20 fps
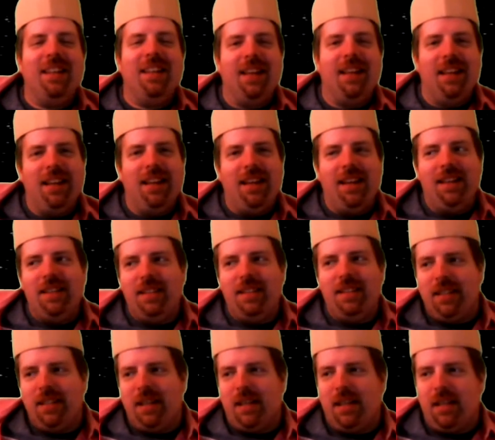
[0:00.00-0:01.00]

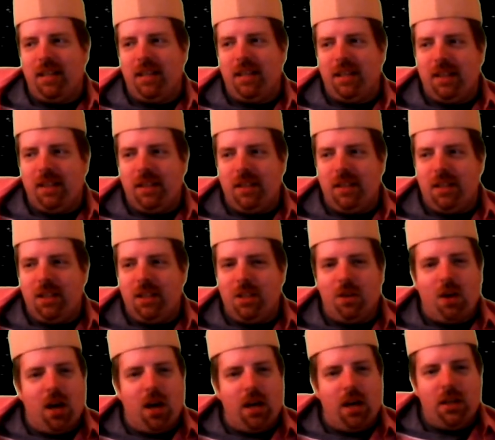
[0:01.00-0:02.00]
And, you
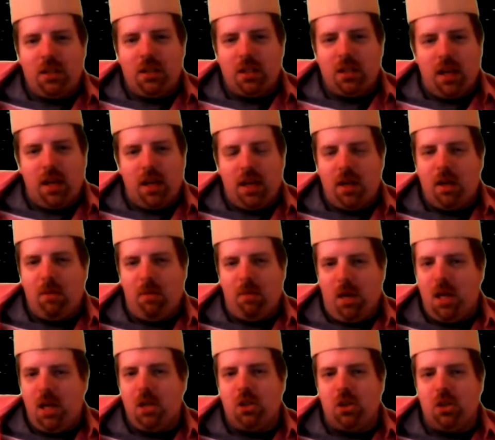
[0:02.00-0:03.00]
know, I just can't
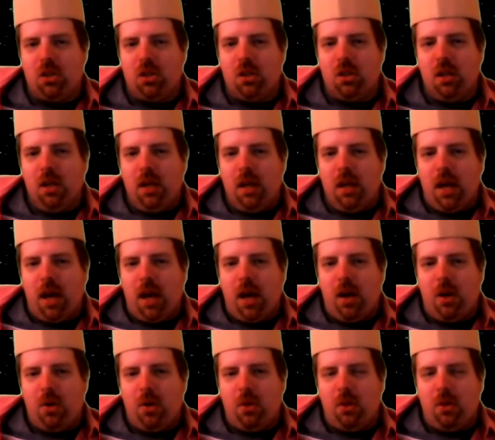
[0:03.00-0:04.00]
imagine
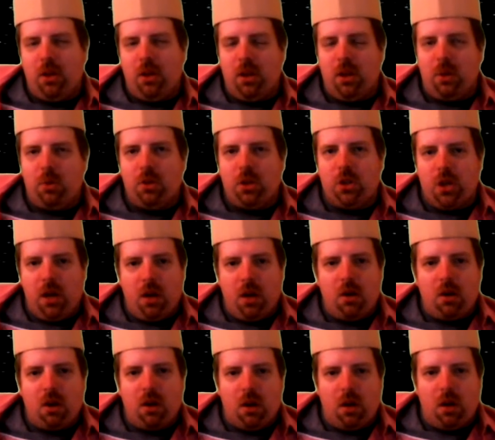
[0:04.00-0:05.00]
how there was an
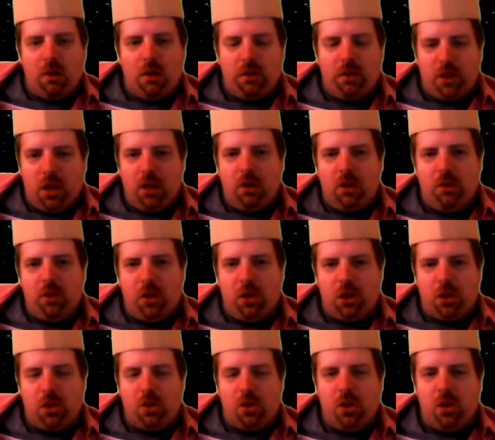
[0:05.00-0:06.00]
era of
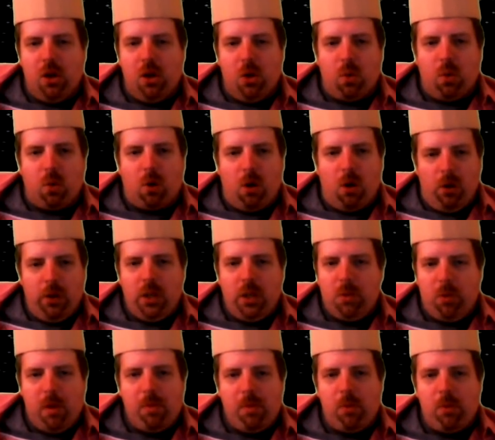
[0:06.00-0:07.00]
television where all
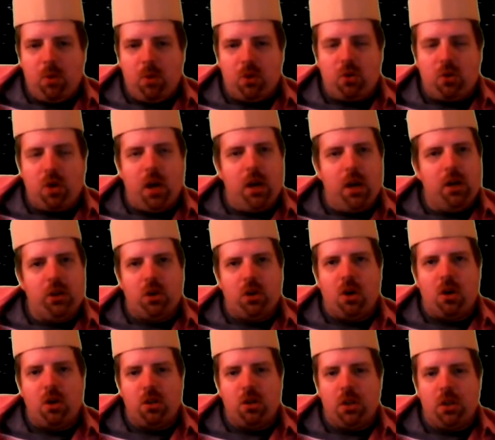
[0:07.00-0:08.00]
these people were trying as
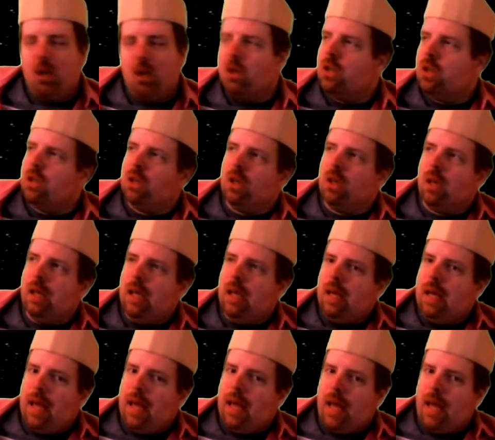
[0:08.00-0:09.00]
hard as they could,
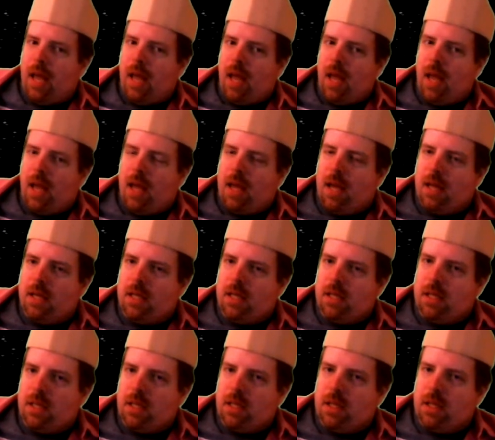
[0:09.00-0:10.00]

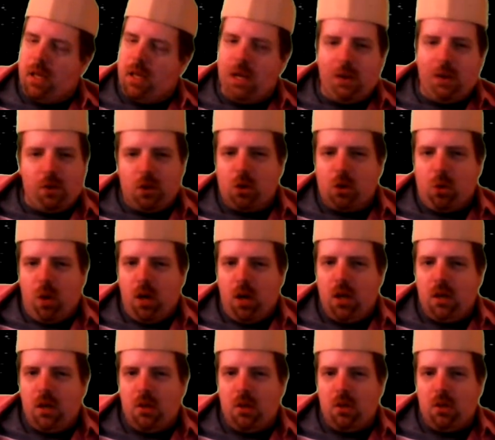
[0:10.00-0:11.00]
and they never
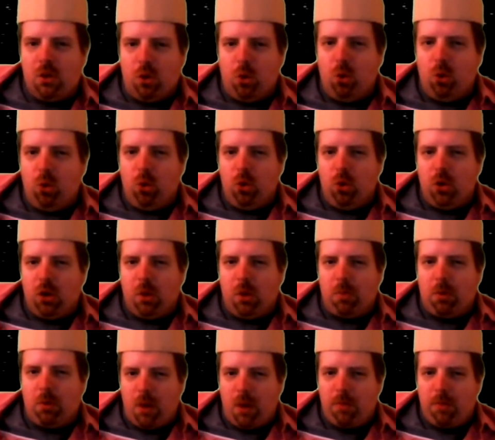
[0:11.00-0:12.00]
quite told a
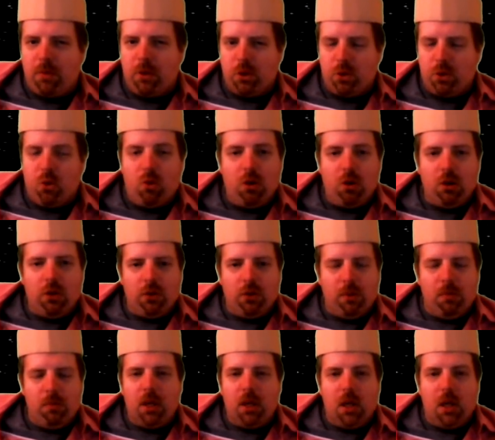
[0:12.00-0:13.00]
proper story
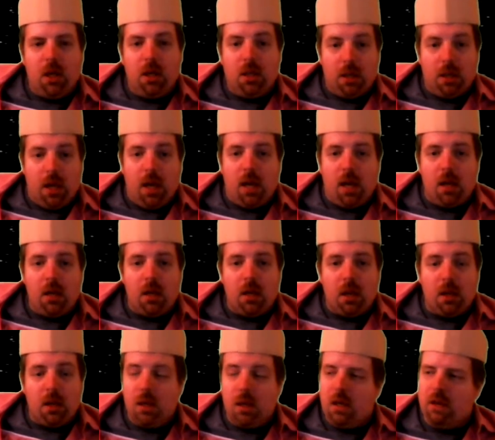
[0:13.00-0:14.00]
from beginning to end,
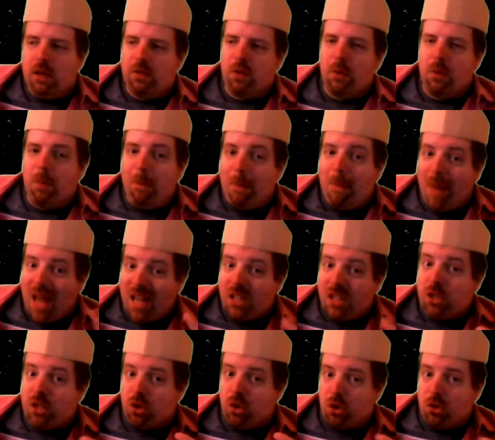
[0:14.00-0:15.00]
and they never
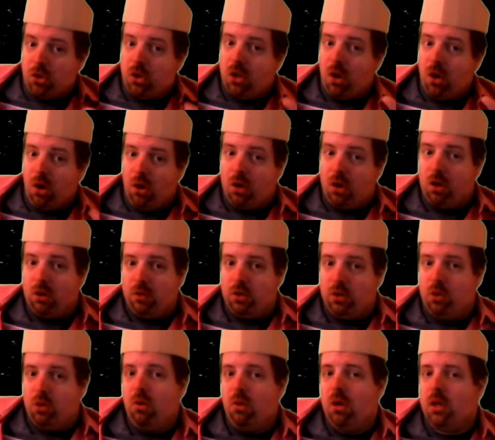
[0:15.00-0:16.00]
mastered the art of
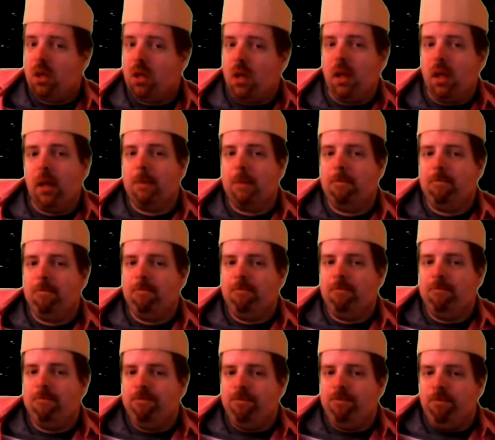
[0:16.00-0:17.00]
storytelling
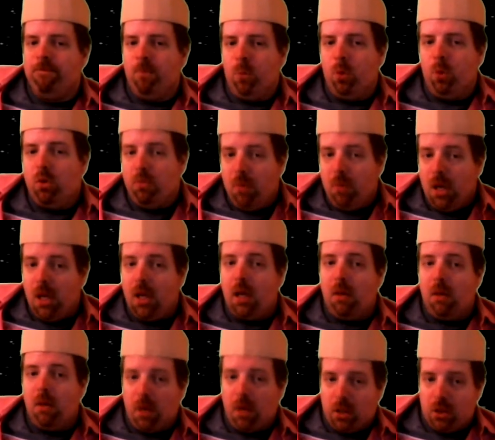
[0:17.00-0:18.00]
with meaning
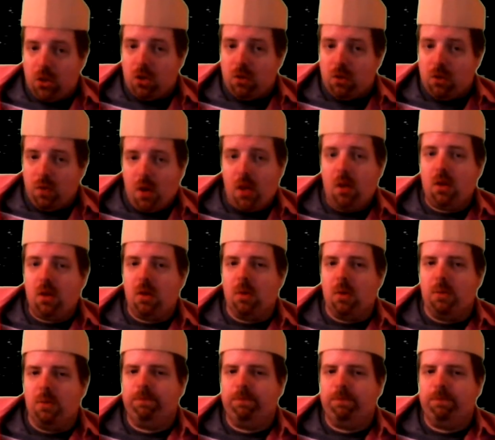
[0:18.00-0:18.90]
and message and value.